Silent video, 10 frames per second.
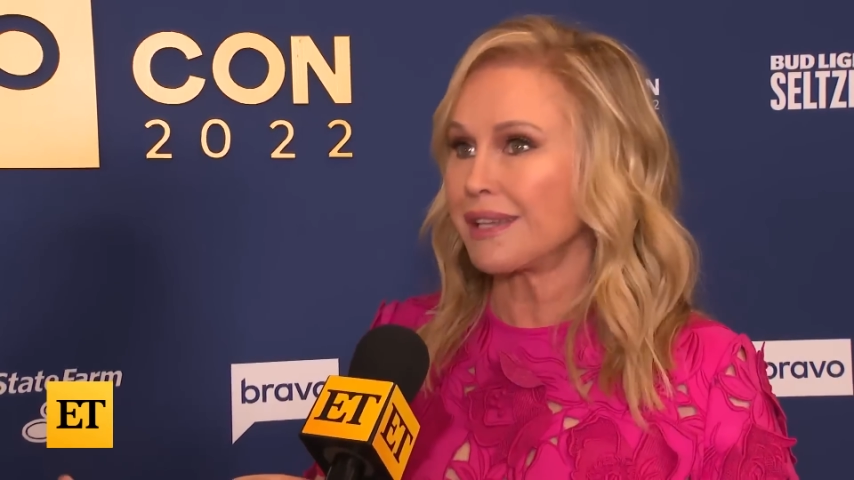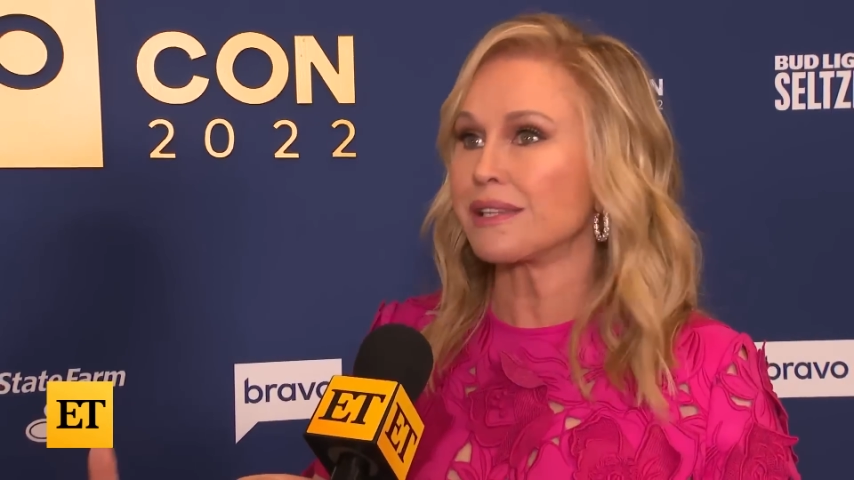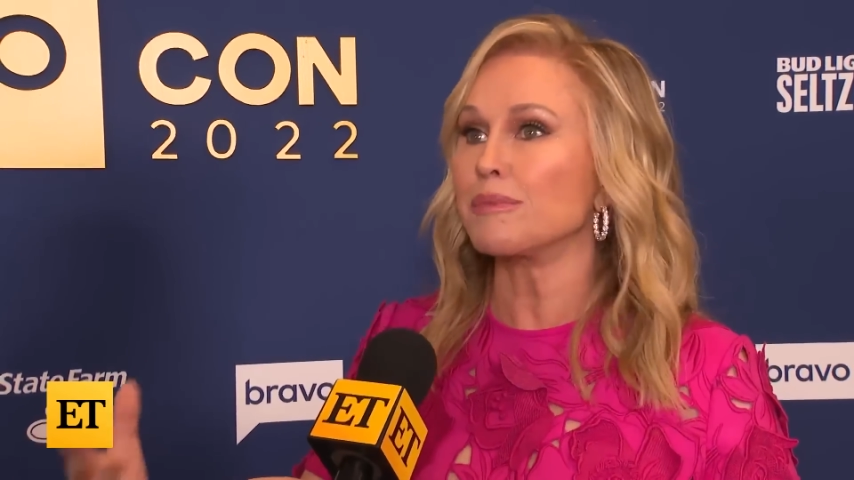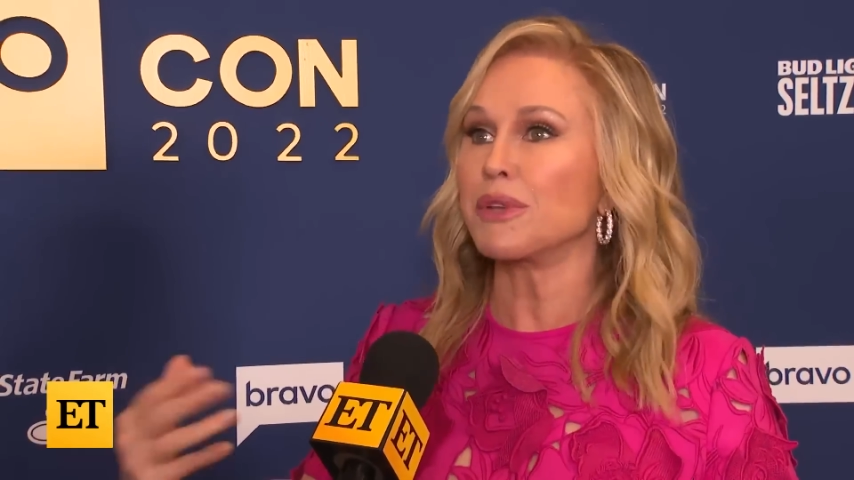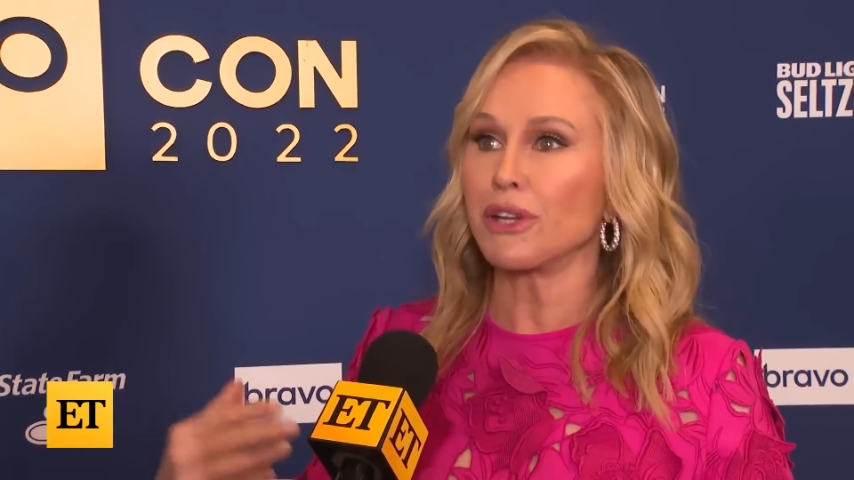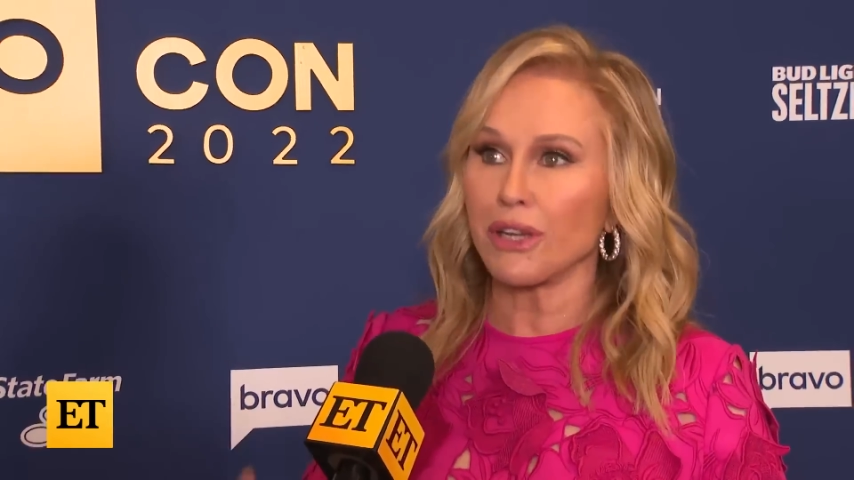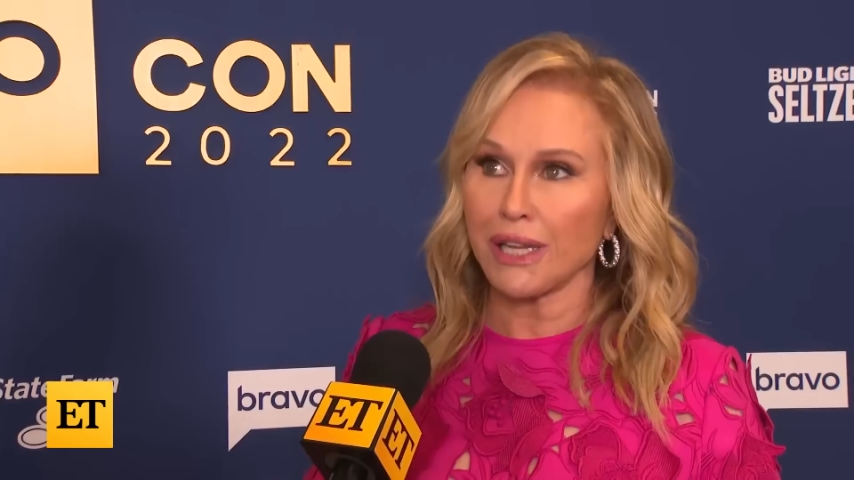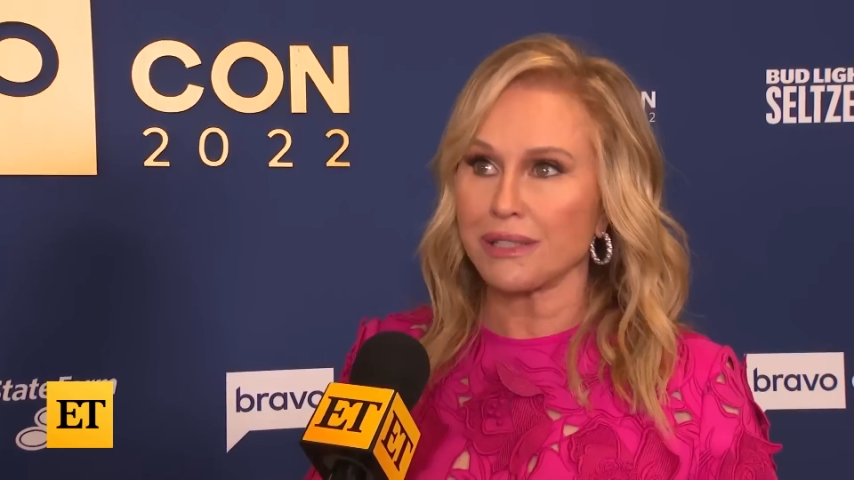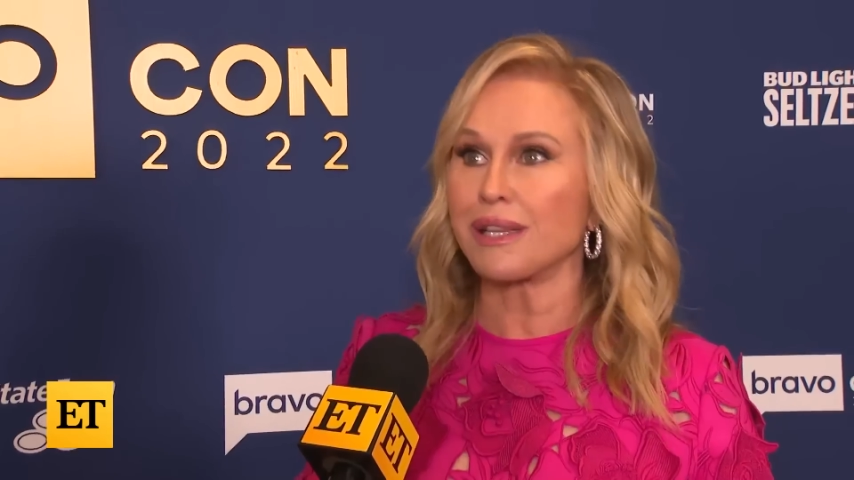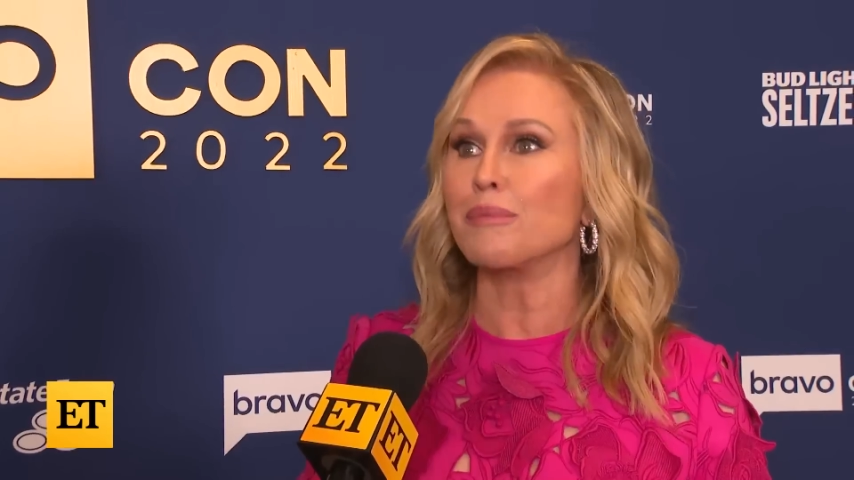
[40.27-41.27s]
something or
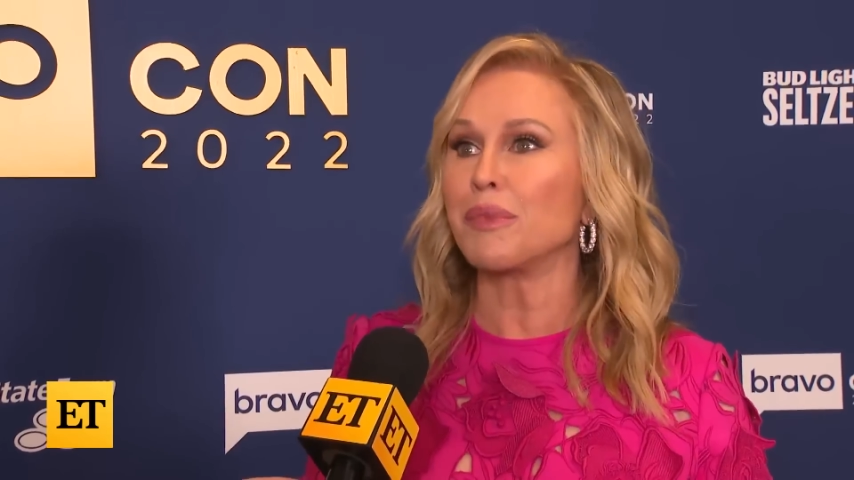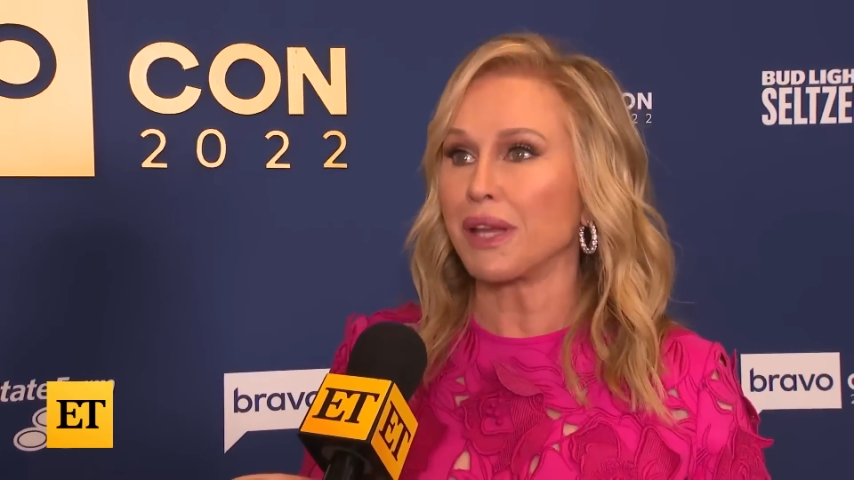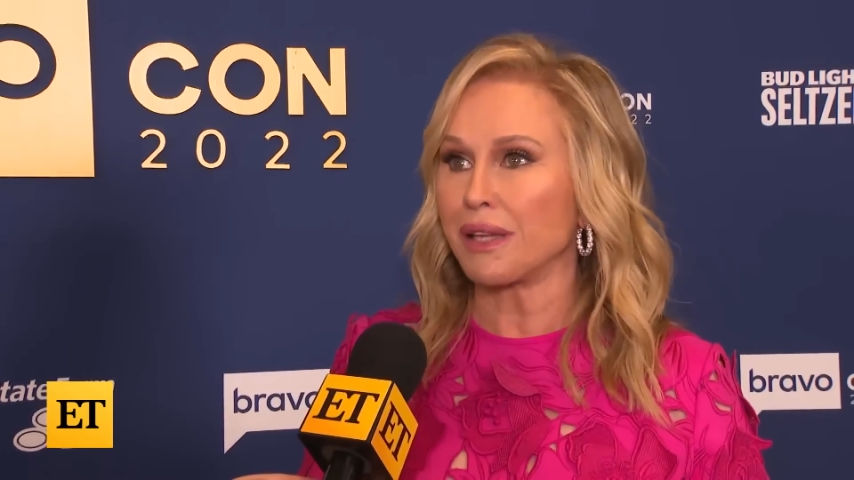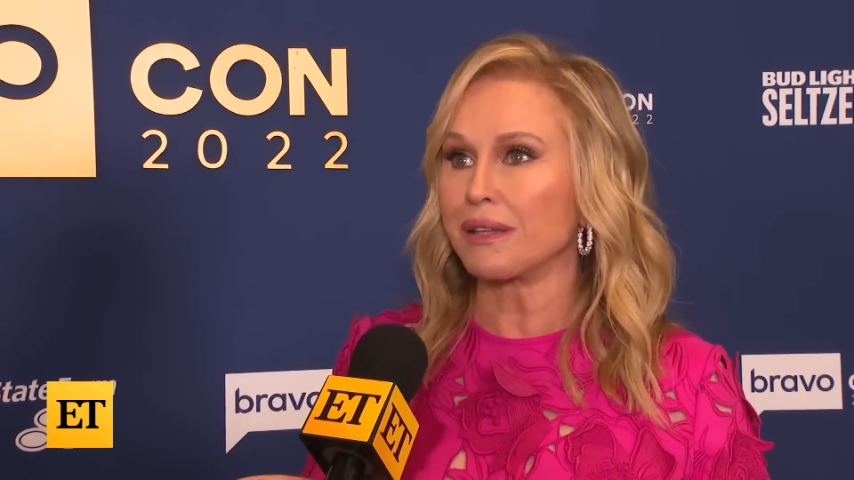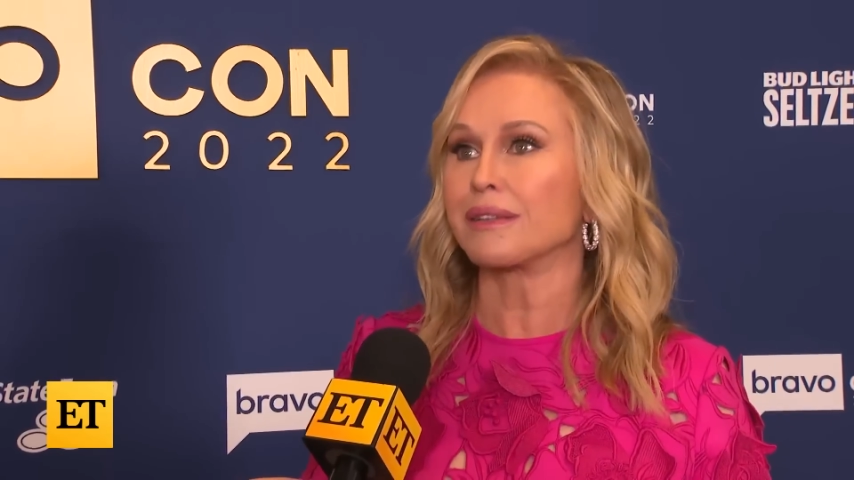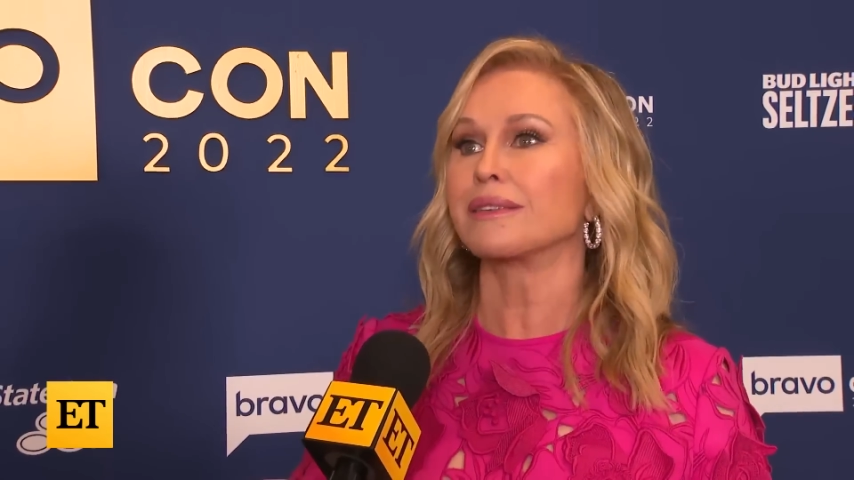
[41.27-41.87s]
get something,